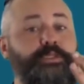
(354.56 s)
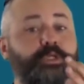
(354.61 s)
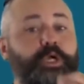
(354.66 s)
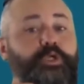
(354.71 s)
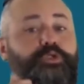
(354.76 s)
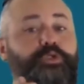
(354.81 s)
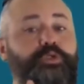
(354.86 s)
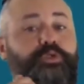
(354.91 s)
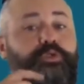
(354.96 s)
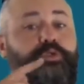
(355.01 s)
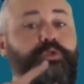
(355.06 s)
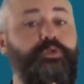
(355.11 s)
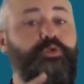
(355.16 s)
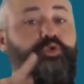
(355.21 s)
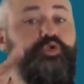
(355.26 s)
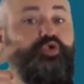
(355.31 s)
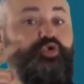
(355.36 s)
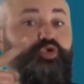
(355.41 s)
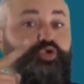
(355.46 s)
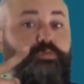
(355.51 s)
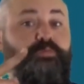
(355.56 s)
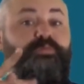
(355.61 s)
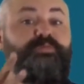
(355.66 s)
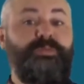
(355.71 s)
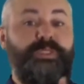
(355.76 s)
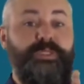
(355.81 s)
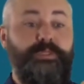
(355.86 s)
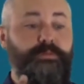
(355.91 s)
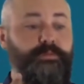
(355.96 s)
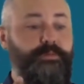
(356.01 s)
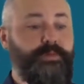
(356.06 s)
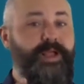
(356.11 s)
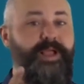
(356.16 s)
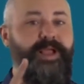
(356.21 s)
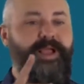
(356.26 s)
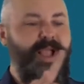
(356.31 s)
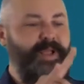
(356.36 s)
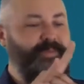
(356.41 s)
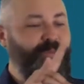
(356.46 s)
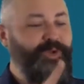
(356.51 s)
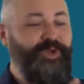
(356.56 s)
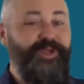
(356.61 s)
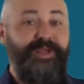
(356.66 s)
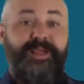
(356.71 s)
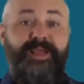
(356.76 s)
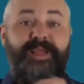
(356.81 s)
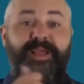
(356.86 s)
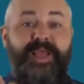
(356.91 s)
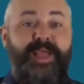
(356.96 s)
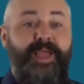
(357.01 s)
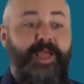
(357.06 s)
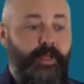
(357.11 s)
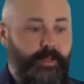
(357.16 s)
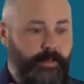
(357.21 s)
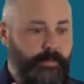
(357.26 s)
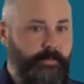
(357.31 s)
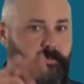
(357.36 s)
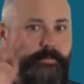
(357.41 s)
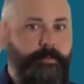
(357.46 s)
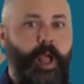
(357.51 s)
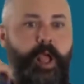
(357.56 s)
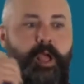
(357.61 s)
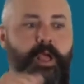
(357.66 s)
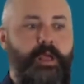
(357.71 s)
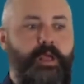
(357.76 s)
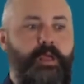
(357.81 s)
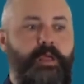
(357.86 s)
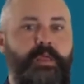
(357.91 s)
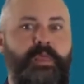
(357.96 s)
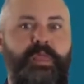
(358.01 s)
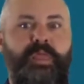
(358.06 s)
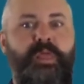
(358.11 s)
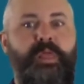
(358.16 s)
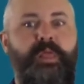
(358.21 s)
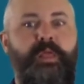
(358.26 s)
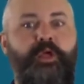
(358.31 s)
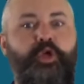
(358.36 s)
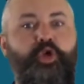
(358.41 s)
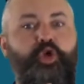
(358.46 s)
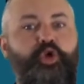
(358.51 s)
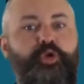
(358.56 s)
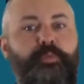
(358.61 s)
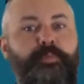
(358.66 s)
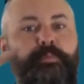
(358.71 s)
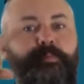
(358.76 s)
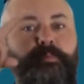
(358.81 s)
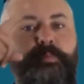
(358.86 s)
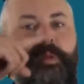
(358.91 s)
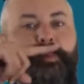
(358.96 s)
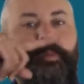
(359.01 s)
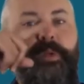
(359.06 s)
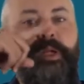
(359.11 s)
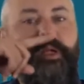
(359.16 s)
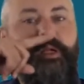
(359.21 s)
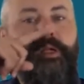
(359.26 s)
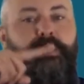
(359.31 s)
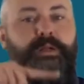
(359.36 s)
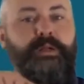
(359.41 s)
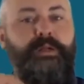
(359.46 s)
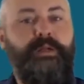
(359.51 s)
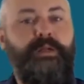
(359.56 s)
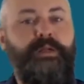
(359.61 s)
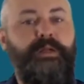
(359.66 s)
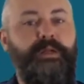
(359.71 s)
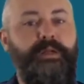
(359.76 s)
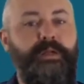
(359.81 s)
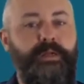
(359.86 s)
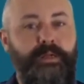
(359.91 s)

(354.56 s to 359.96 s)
Stage 2. An animal flu virus has caused infections in humans.